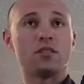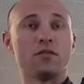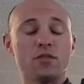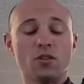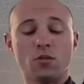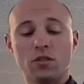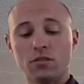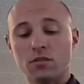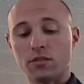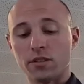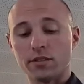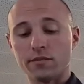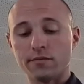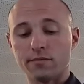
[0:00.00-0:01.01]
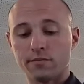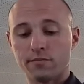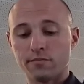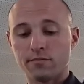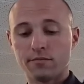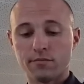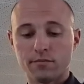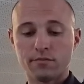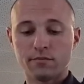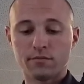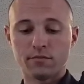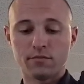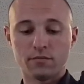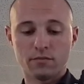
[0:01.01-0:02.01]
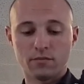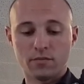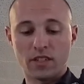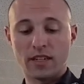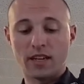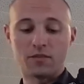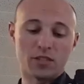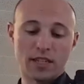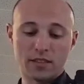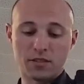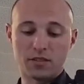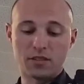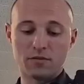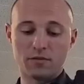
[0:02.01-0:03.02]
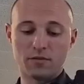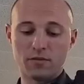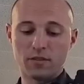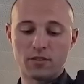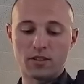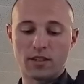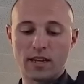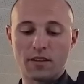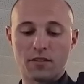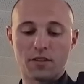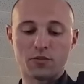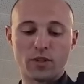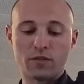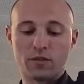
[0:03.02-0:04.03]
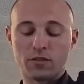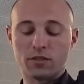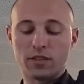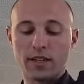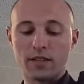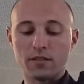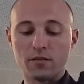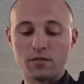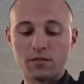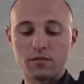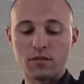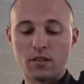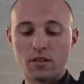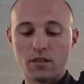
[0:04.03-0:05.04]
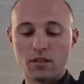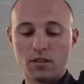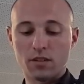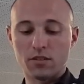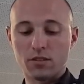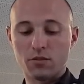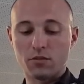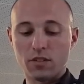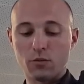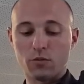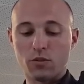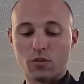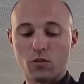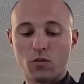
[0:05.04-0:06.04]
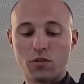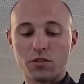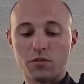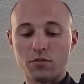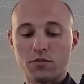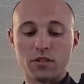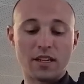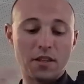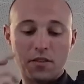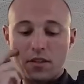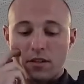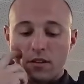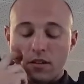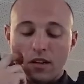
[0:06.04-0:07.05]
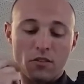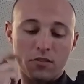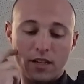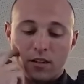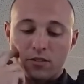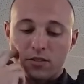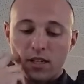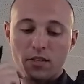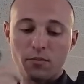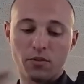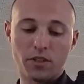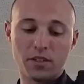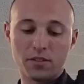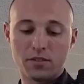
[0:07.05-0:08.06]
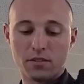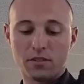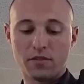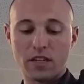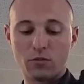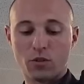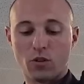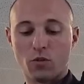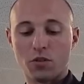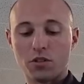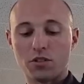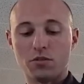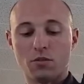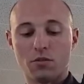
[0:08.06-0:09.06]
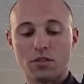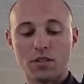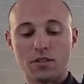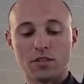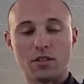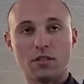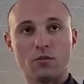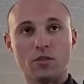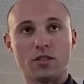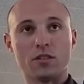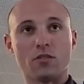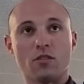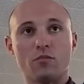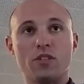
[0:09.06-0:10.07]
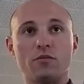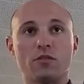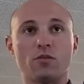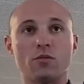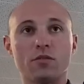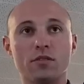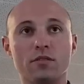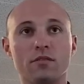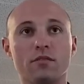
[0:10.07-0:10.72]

if you know what it looked like. And I have to check to see. There's a lot of things we have to look at. All right, so they were recording you. Did anything else take place? If they recorded you during the incident, would this all be recorded?